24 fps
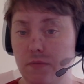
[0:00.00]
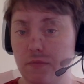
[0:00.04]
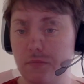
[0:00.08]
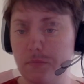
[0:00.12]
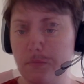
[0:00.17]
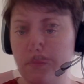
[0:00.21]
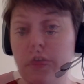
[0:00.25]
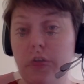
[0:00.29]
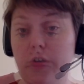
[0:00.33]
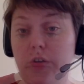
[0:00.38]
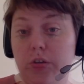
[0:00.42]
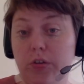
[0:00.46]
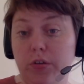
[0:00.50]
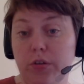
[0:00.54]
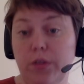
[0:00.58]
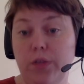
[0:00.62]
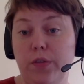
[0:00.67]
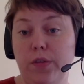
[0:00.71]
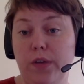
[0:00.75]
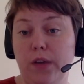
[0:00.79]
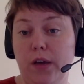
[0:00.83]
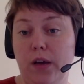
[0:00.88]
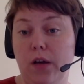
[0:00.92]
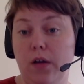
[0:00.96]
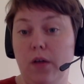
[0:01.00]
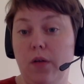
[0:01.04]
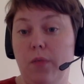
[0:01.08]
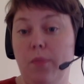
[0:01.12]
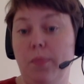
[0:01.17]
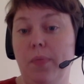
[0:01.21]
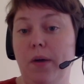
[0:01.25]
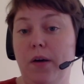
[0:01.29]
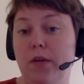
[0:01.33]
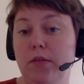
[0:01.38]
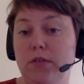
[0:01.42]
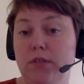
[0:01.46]
Another good thing
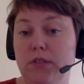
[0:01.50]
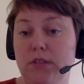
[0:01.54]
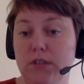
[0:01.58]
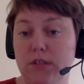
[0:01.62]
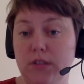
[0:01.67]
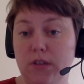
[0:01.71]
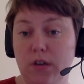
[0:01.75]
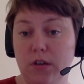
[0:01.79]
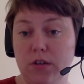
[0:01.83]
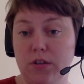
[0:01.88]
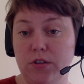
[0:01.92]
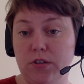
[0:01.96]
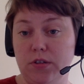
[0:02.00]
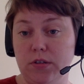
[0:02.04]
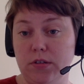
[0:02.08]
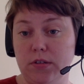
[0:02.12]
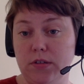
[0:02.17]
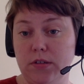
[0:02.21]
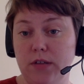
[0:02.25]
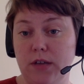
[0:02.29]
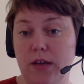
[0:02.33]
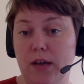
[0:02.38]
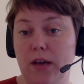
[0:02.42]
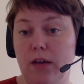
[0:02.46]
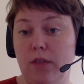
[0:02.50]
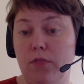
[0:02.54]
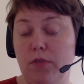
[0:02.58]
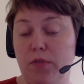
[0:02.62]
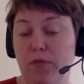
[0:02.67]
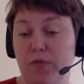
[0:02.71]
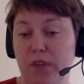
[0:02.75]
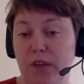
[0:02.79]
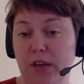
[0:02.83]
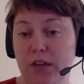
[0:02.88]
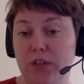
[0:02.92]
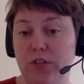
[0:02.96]
about discussions and
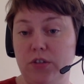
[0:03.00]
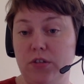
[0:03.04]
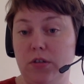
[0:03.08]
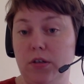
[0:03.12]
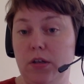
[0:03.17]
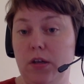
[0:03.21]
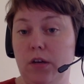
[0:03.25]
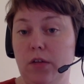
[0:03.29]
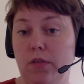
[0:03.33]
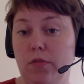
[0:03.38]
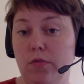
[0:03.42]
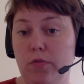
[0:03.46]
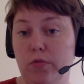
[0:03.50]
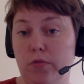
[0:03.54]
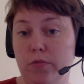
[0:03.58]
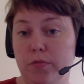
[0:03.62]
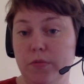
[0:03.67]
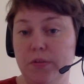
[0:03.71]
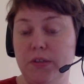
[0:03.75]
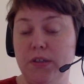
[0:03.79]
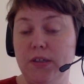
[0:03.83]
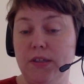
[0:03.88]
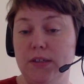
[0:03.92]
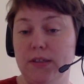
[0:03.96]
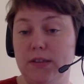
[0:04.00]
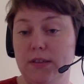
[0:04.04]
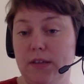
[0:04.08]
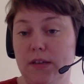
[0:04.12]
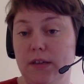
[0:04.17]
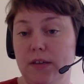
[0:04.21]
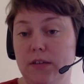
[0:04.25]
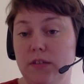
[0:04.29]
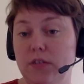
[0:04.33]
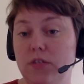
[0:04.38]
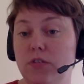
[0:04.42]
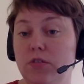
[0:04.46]
reflection in groups is
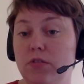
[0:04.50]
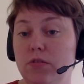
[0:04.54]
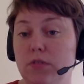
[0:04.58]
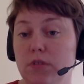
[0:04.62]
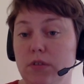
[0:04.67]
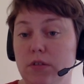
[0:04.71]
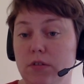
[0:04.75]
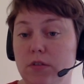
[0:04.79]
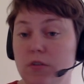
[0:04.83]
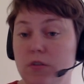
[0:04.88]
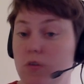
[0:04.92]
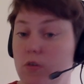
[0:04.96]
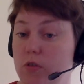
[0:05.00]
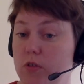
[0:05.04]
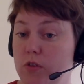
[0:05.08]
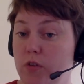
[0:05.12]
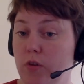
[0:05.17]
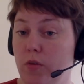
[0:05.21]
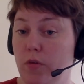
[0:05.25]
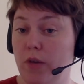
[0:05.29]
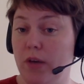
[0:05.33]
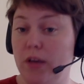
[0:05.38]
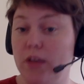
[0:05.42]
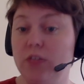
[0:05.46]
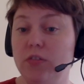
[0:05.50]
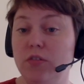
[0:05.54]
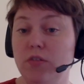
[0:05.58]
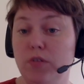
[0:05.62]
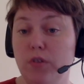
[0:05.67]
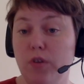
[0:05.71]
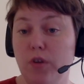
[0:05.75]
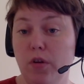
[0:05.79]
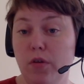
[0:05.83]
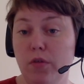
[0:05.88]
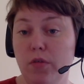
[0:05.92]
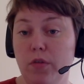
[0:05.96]
that students also get
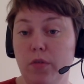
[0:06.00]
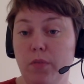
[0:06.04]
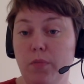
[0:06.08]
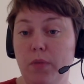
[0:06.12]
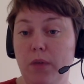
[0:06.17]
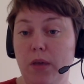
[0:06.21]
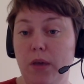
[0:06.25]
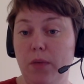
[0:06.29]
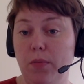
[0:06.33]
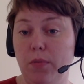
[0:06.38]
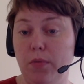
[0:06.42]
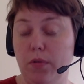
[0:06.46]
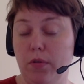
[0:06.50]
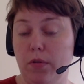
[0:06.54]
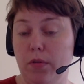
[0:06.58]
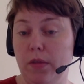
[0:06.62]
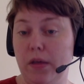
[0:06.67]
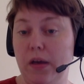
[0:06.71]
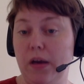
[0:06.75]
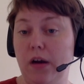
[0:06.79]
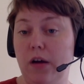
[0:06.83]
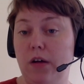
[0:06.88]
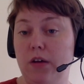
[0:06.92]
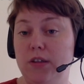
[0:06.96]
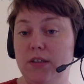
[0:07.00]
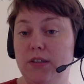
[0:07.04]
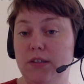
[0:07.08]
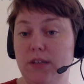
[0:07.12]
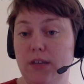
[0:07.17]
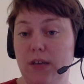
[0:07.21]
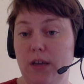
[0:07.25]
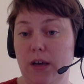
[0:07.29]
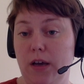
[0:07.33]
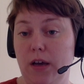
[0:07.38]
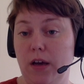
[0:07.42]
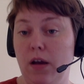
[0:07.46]
to know the people that are
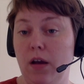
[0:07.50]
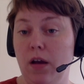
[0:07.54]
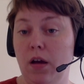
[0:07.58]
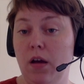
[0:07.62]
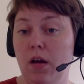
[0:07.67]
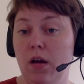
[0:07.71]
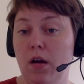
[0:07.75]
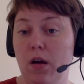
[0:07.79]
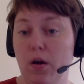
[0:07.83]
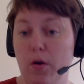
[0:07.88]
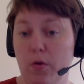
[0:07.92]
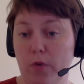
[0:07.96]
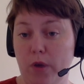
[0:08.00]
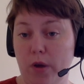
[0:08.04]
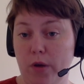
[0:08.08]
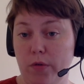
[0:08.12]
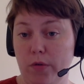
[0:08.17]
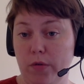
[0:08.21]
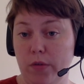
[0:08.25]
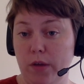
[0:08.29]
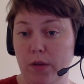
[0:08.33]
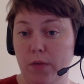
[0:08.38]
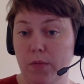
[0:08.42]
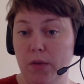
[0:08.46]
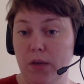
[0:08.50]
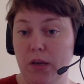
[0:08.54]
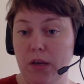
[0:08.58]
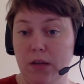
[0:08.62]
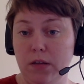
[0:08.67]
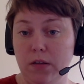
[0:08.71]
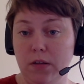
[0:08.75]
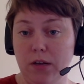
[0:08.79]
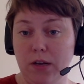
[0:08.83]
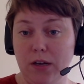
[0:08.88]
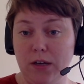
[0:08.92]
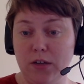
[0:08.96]
sitting around them
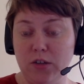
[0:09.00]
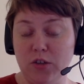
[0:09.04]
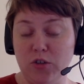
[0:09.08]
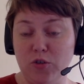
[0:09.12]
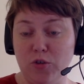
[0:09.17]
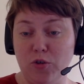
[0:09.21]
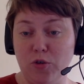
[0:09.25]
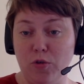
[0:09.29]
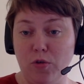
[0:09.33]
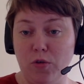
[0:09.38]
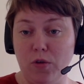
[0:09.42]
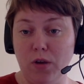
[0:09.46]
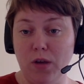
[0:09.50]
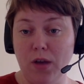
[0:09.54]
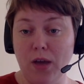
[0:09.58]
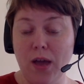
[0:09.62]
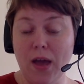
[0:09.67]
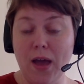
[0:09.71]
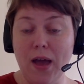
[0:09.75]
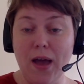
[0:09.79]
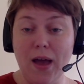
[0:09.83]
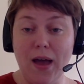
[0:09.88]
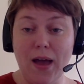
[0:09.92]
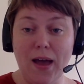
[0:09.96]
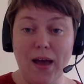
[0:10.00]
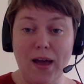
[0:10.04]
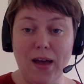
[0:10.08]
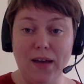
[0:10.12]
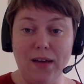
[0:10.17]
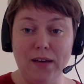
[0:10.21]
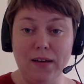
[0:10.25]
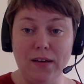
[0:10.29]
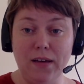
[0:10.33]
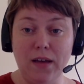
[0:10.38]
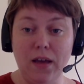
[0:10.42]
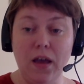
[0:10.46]
in the lecture hall,
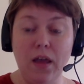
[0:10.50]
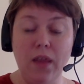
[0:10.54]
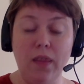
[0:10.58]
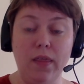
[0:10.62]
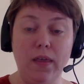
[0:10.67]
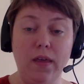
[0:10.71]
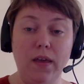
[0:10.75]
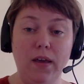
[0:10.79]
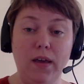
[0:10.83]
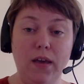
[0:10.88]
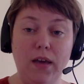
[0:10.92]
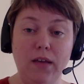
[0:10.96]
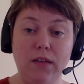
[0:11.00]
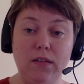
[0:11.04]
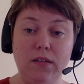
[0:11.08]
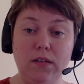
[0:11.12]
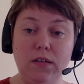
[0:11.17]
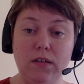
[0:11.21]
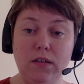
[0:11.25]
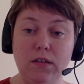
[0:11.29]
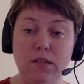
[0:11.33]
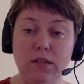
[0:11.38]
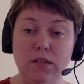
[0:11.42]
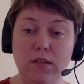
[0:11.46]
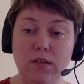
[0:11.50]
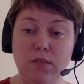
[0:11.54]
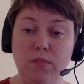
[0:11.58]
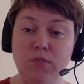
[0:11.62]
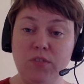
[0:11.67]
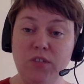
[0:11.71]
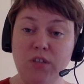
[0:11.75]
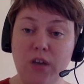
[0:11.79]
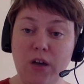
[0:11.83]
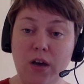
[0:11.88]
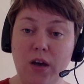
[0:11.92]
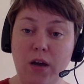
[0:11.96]
and they get
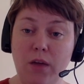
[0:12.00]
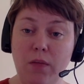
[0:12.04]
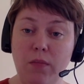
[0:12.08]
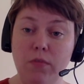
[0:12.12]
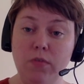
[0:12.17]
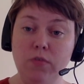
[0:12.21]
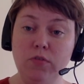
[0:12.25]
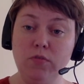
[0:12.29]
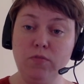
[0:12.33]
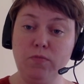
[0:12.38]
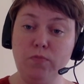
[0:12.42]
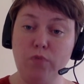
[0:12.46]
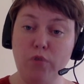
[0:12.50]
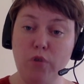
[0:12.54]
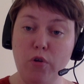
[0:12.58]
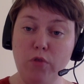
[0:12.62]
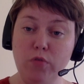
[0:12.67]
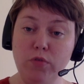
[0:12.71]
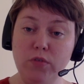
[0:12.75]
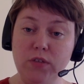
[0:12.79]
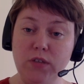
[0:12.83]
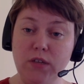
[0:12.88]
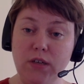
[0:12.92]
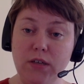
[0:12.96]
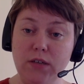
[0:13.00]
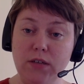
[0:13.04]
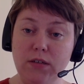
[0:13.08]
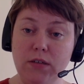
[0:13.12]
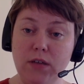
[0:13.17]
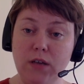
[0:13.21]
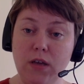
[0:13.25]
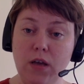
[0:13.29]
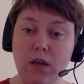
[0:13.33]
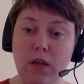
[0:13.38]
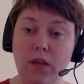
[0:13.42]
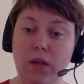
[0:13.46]
some time to
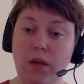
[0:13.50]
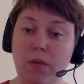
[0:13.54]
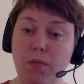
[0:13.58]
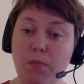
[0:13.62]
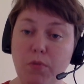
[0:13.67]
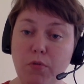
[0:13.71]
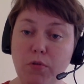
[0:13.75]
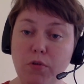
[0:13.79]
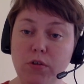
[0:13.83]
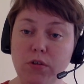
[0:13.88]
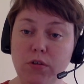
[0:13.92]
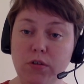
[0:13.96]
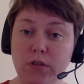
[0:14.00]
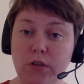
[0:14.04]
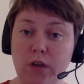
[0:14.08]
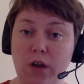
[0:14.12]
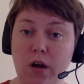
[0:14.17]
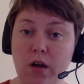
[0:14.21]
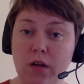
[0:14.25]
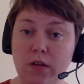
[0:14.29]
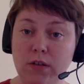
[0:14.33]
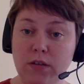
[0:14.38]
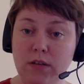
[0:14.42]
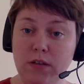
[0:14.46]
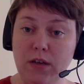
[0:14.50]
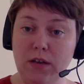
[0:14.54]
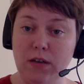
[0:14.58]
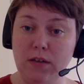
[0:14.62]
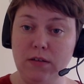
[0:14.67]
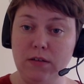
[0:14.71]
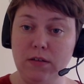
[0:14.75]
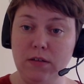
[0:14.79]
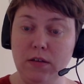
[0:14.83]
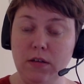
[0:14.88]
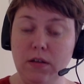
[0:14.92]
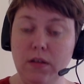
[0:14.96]
process the important
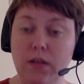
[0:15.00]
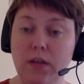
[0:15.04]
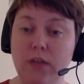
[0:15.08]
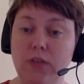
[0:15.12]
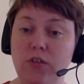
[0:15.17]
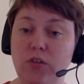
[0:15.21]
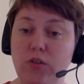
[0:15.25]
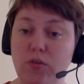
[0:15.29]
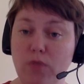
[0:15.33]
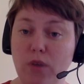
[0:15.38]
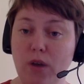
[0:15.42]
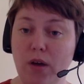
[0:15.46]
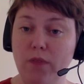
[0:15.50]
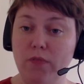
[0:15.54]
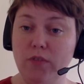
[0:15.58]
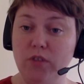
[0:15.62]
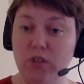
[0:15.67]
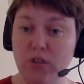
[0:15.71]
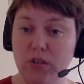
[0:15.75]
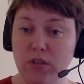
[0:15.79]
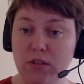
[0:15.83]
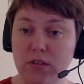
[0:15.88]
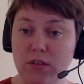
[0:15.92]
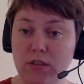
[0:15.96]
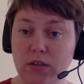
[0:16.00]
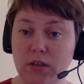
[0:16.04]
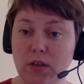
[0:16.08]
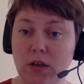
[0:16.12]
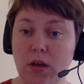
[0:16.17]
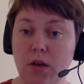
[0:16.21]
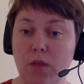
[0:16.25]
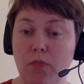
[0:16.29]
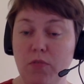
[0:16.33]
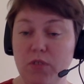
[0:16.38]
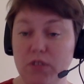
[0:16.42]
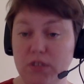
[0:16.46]
content that you have just
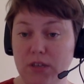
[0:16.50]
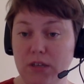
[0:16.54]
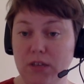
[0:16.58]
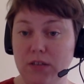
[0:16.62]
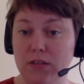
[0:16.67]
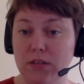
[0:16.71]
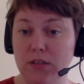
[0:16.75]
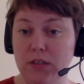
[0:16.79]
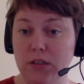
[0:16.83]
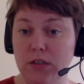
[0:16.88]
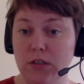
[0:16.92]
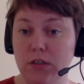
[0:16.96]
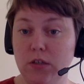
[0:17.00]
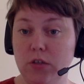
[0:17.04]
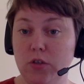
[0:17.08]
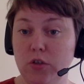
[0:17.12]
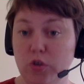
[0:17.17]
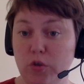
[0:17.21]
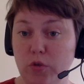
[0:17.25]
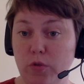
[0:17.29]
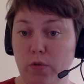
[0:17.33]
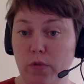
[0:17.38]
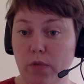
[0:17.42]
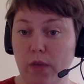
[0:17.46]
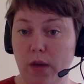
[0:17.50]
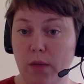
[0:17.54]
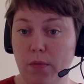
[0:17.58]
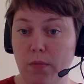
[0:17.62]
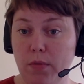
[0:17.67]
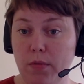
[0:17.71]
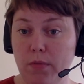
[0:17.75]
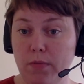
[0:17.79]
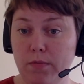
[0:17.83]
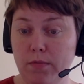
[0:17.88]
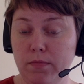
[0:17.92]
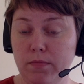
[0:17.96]
presented to
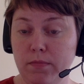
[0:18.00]
them.